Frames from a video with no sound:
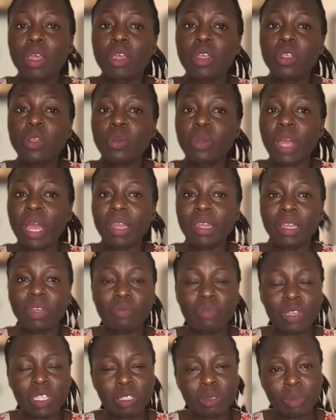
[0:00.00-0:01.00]
You can
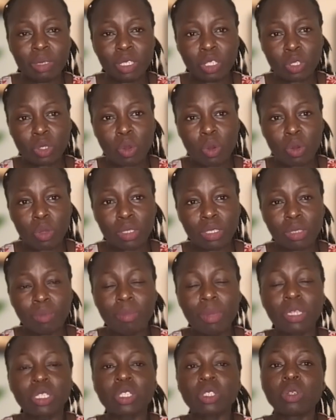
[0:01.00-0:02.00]
invest in stocks,
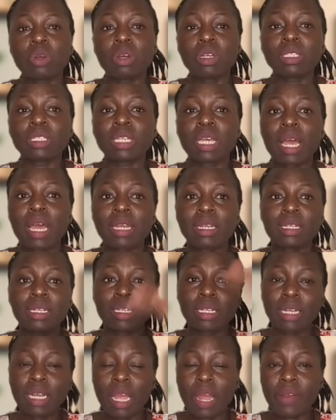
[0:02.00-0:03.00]
but stocks
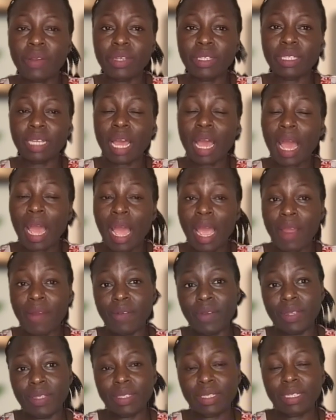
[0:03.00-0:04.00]
carries a high
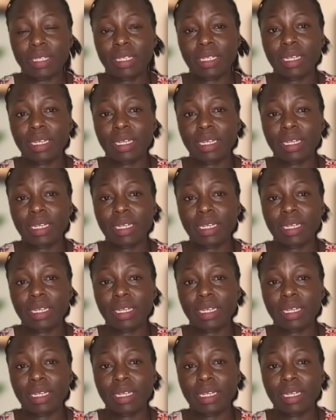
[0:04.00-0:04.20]
risk.